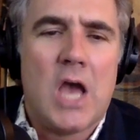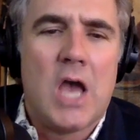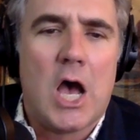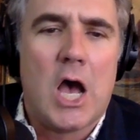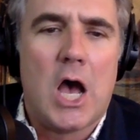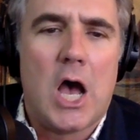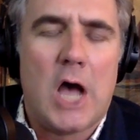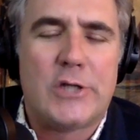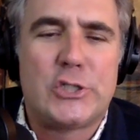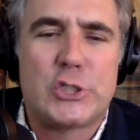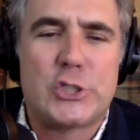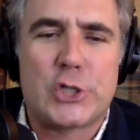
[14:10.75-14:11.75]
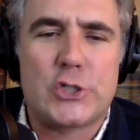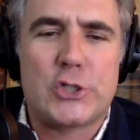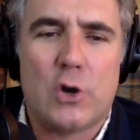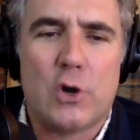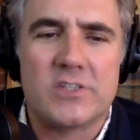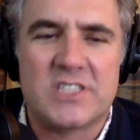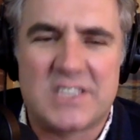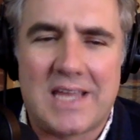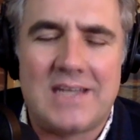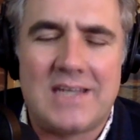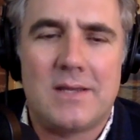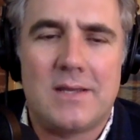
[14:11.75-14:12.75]
uh, a church called
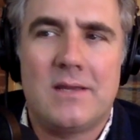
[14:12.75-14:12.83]
St.